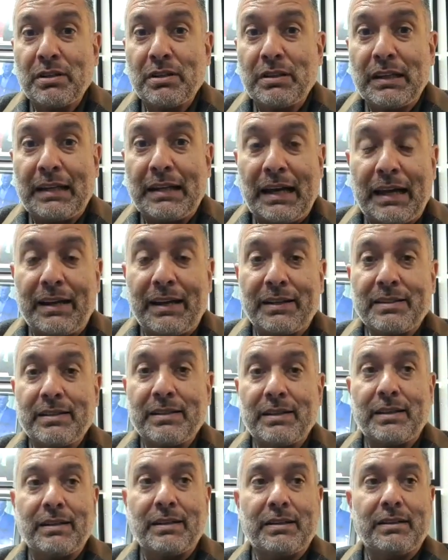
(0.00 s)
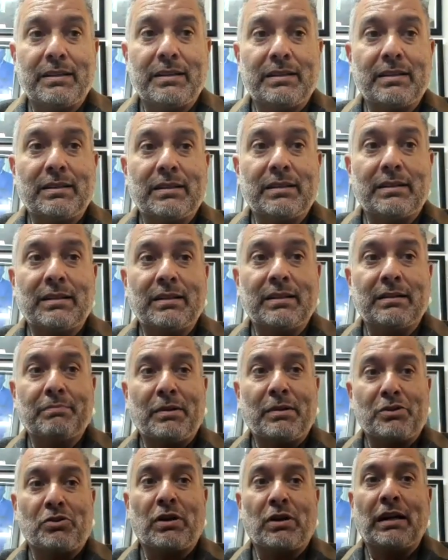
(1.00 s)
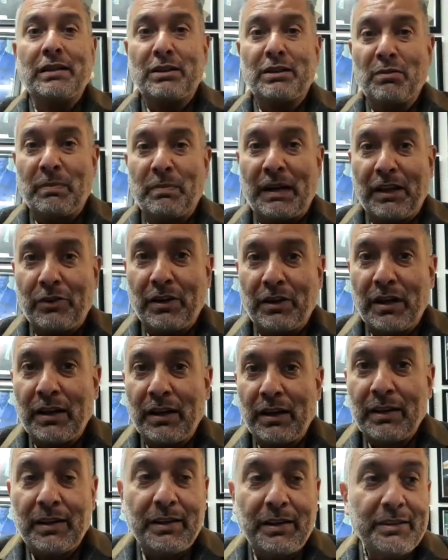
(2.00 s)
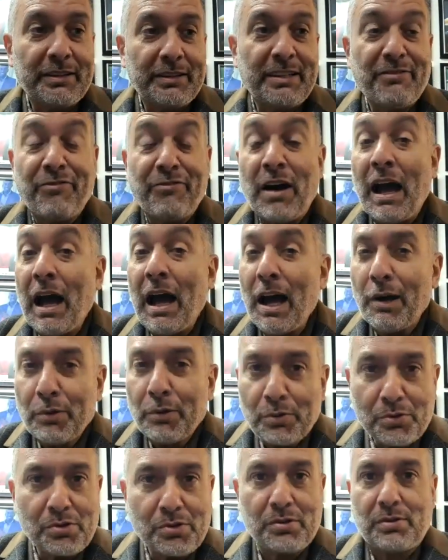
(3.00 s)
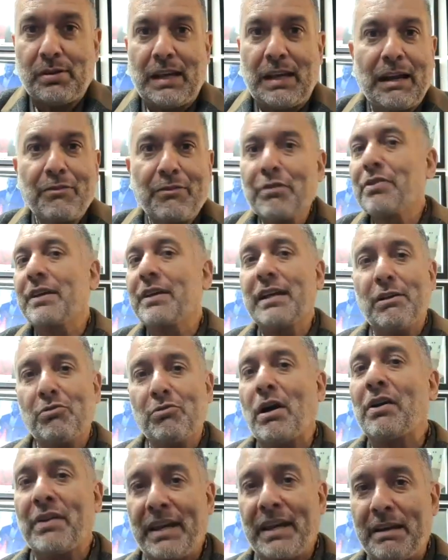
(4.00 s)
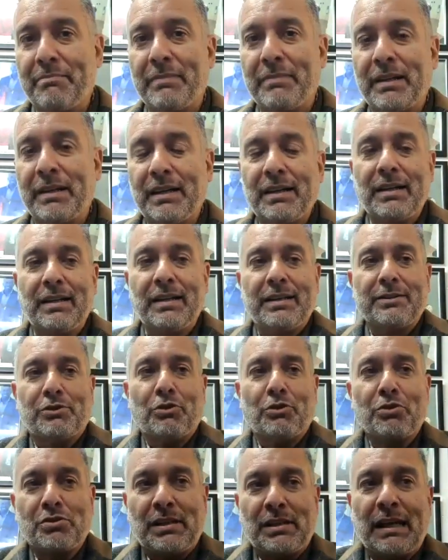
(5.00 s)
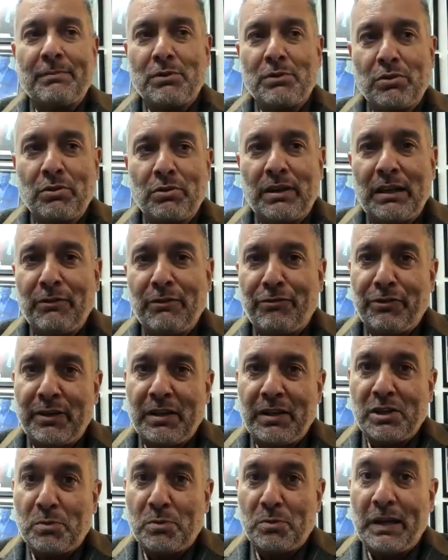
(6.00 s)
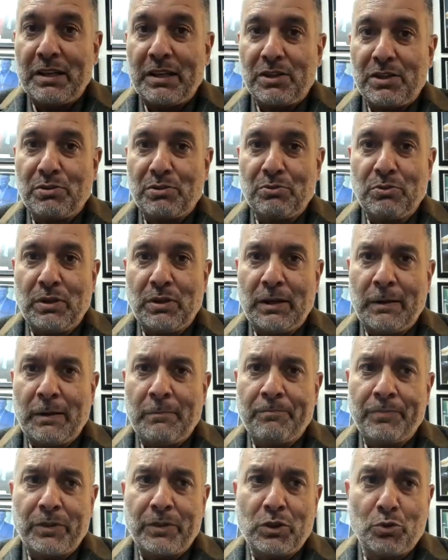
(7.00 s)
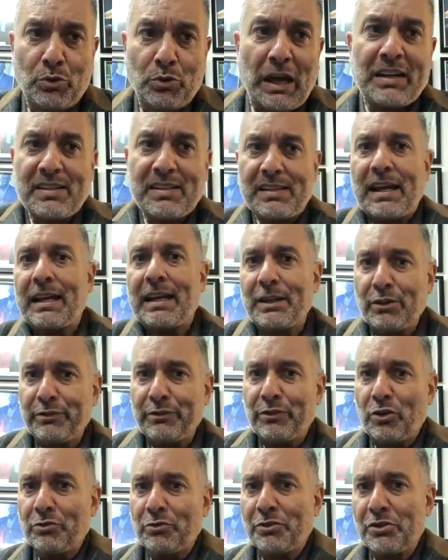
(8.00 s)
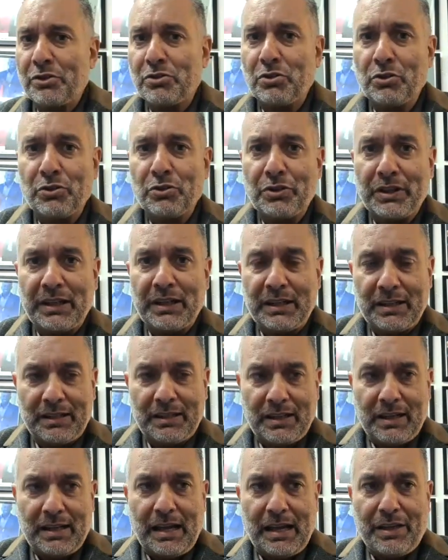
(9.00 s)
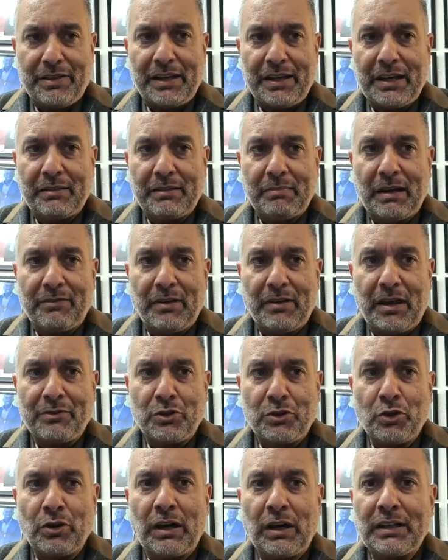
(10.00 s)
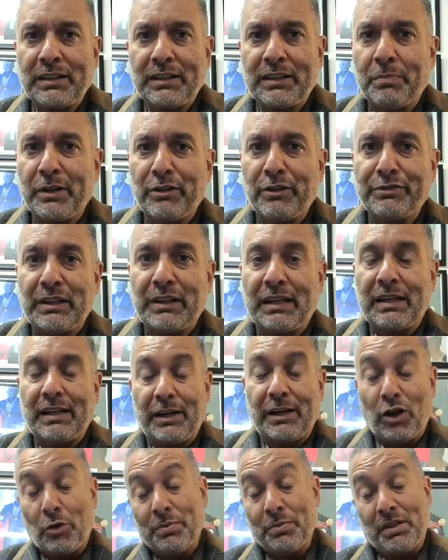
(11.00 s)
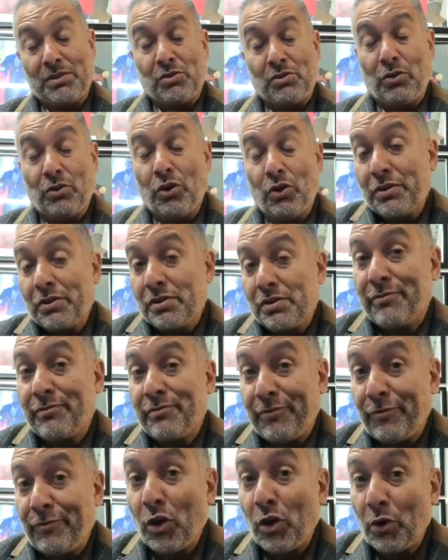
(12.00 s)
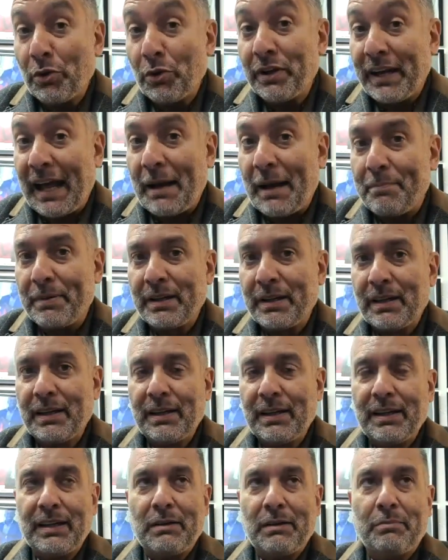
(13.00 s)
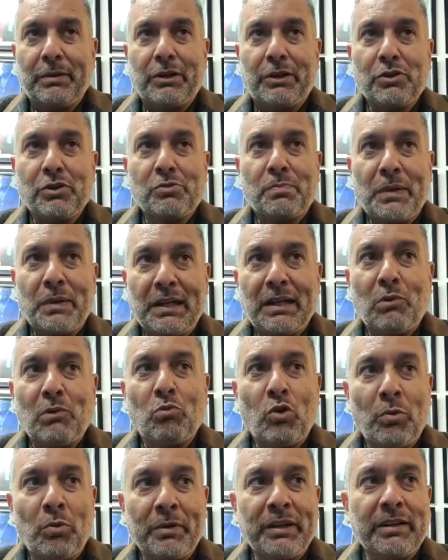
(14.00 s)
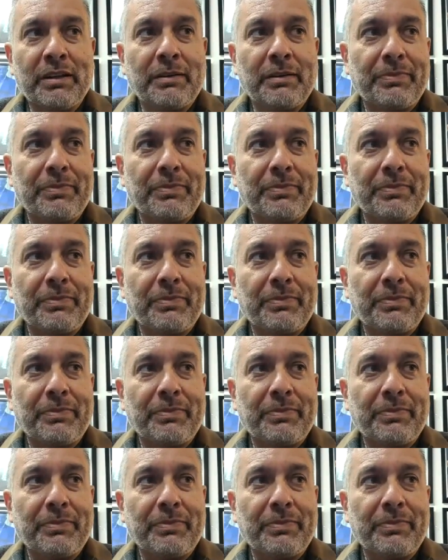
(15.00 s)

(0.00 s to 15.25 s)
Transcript: The character, the personality of Maradona devours everything around him. So it's time to give space to that side of the story. And I think I've done a little bit of that, and I hope there's others follow it up, because being a woman